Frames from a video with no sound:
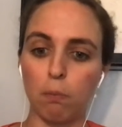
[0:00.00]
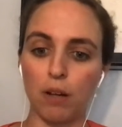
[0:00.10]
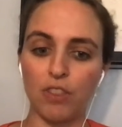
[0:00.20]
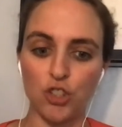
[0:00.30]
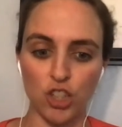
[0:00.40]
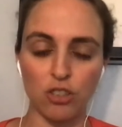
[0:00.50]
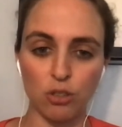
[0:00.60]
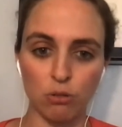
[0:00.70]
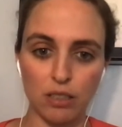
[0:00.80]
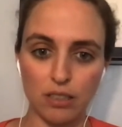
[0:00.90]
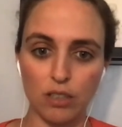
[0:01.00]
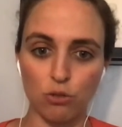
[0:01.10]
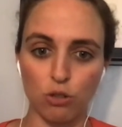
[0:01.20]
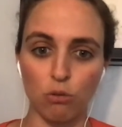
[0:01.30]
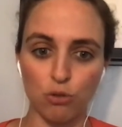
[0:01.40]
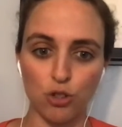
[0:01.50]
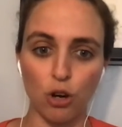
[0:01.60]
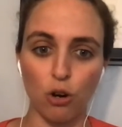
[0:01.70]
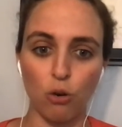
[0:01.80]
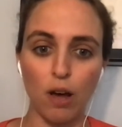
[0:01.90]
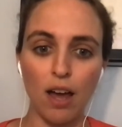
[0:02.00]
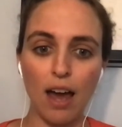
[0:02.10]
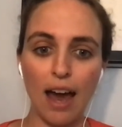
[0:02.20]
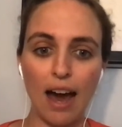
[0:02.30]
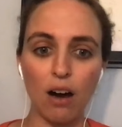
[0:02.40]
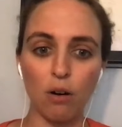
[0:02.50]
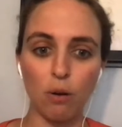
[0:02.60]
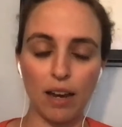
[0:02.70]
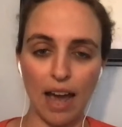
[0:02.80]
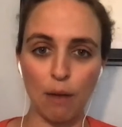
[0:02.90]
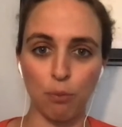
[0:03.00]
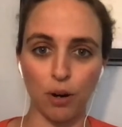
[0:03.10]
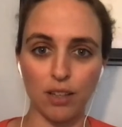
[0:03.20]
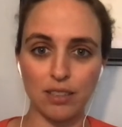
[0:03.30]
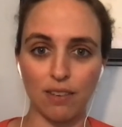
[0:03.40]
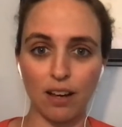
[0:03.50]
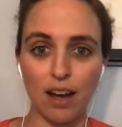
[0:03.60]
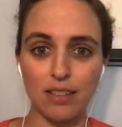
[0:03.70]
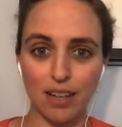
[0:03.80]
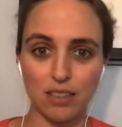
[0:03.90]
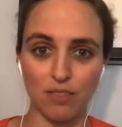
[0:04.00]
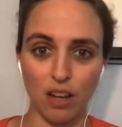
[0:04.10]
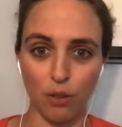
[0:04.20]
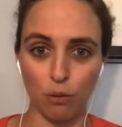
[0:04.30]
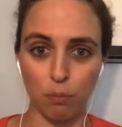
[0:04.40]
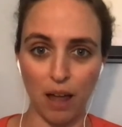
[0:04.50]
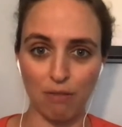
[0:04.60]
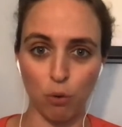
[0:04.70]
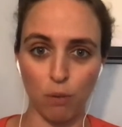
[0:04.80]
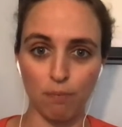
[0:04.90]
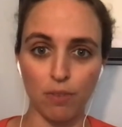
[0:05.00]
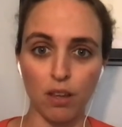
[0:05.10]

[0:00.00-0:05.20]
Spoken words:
But the G2 listings don't show how an app works in the context of another platform.